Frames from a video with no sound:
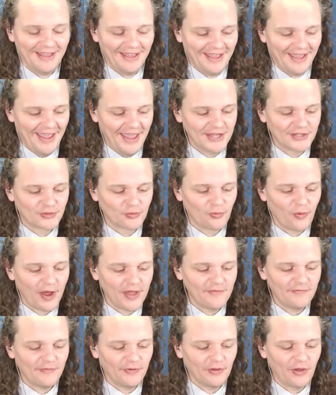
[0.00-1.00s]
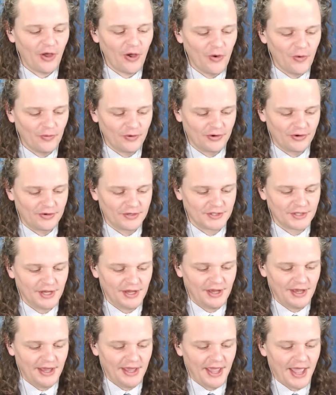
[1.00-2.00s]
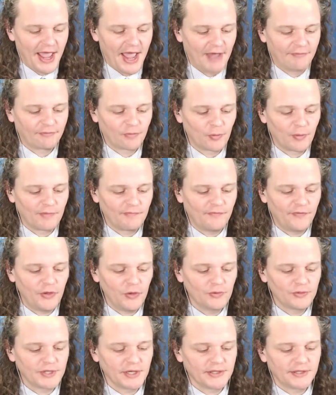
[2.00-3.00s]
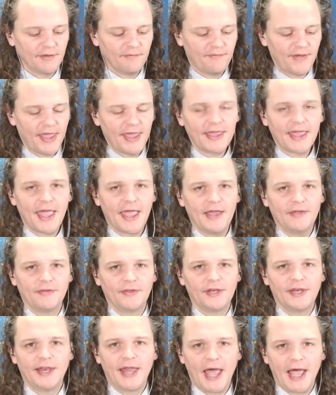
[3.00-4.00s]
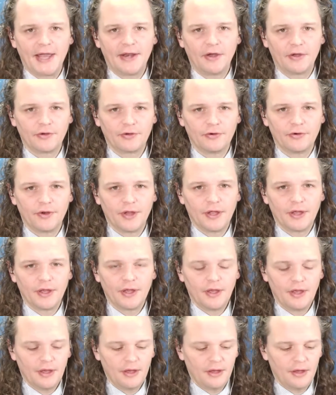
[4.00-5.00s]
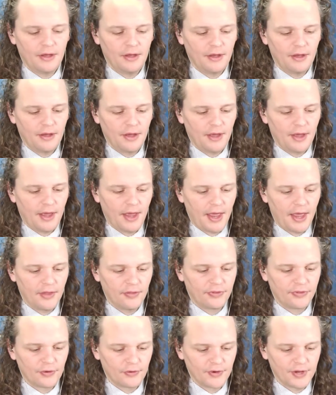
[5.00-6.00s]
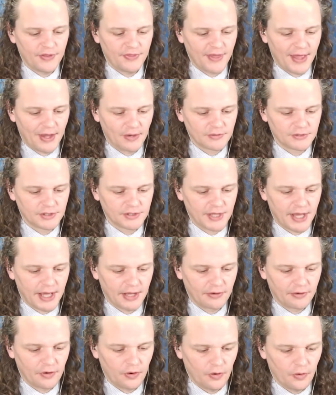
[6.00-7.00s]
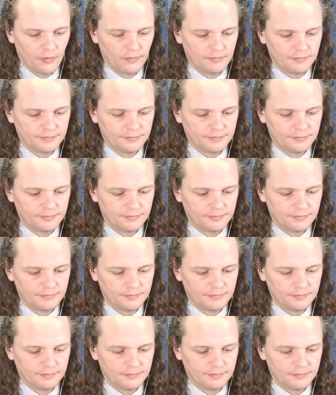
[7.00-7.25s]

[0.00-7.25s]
its rightful owners after refusing to vacate the $930,000 home.